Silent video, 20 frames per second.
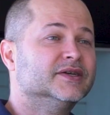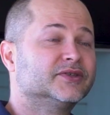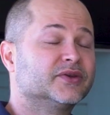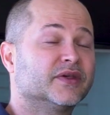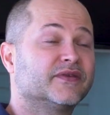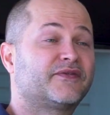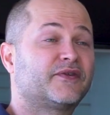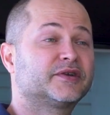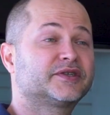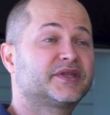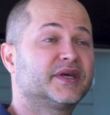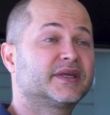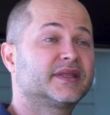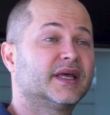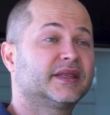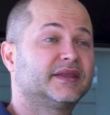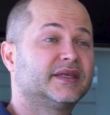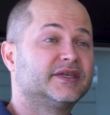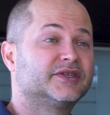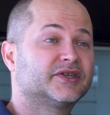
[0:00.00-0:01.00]
So the first thing
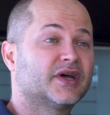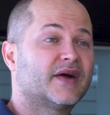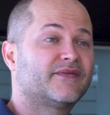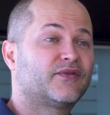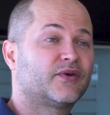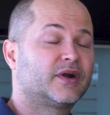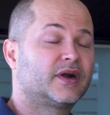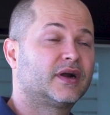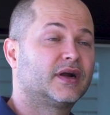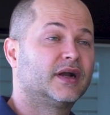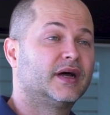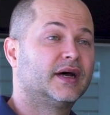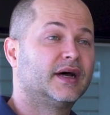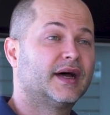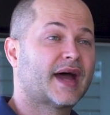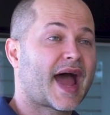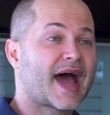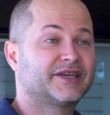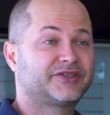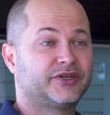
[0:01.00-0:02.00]
that the software
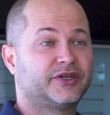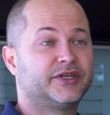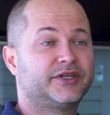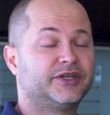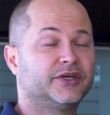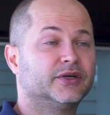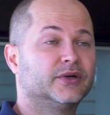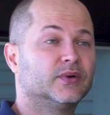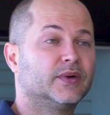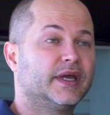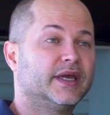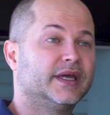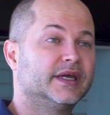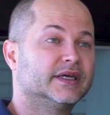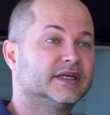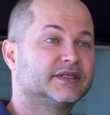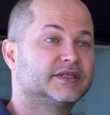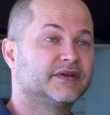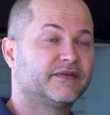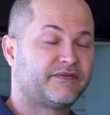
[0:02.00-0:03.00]
uh, asks you to do
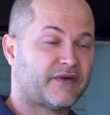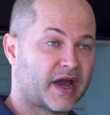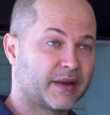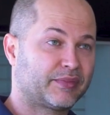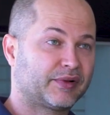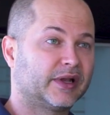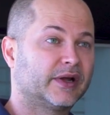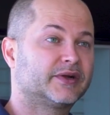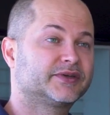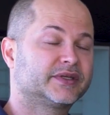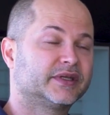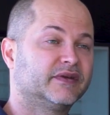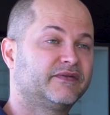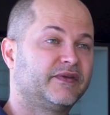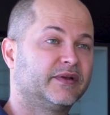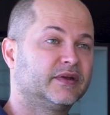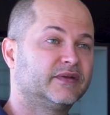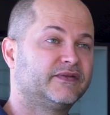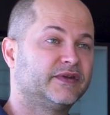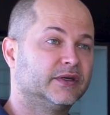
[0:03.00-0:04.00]
is find Polaris in the
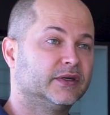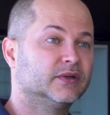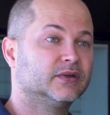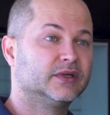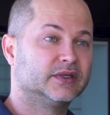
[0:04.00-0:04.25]
field of view.